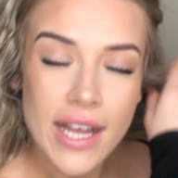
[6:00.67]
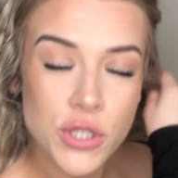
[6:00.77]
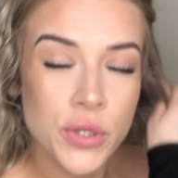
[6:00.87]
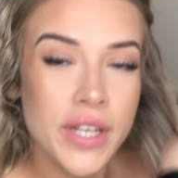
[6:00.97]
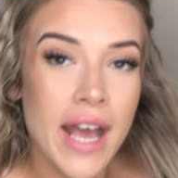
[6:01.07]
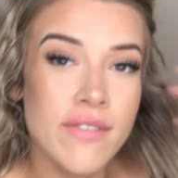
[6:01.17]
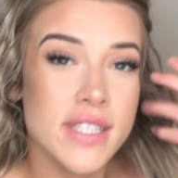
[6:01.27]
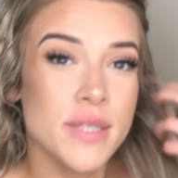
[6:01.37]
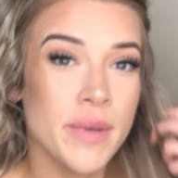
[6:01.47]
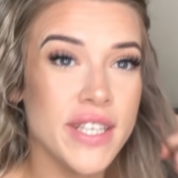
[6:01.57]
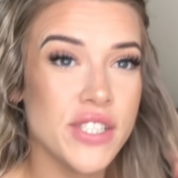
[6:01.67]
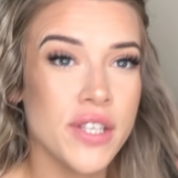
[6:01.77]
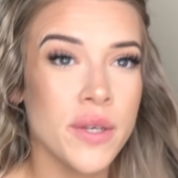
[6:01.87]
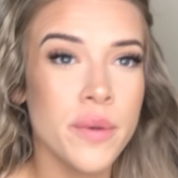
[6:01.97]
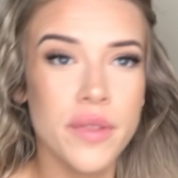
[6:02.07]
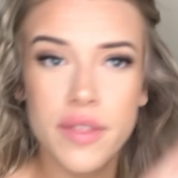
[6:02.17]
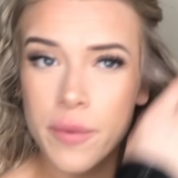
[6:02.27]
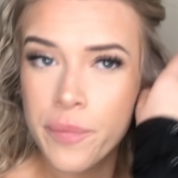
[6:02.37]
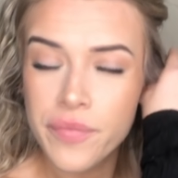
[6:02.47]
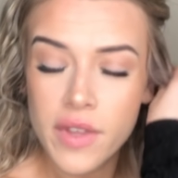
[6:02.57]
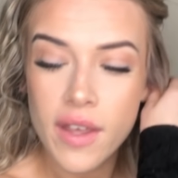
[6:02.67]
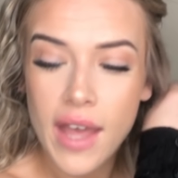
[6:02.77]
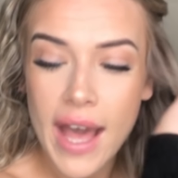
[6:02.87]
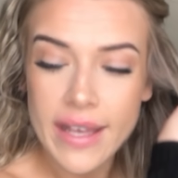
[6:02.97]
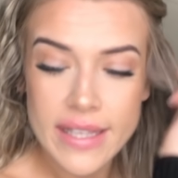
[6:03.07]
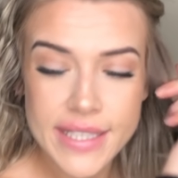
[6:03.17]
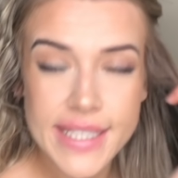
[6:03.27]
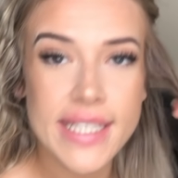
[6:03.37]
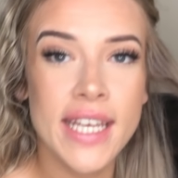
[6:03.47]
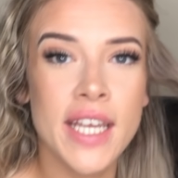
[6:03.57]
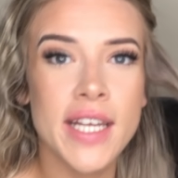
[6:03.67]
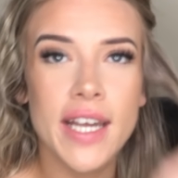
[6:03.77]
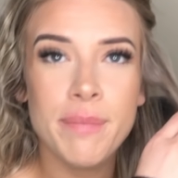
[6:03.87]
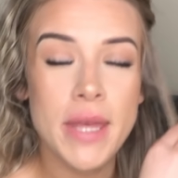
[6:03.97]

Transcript: I don't have a sweet tooth. I can see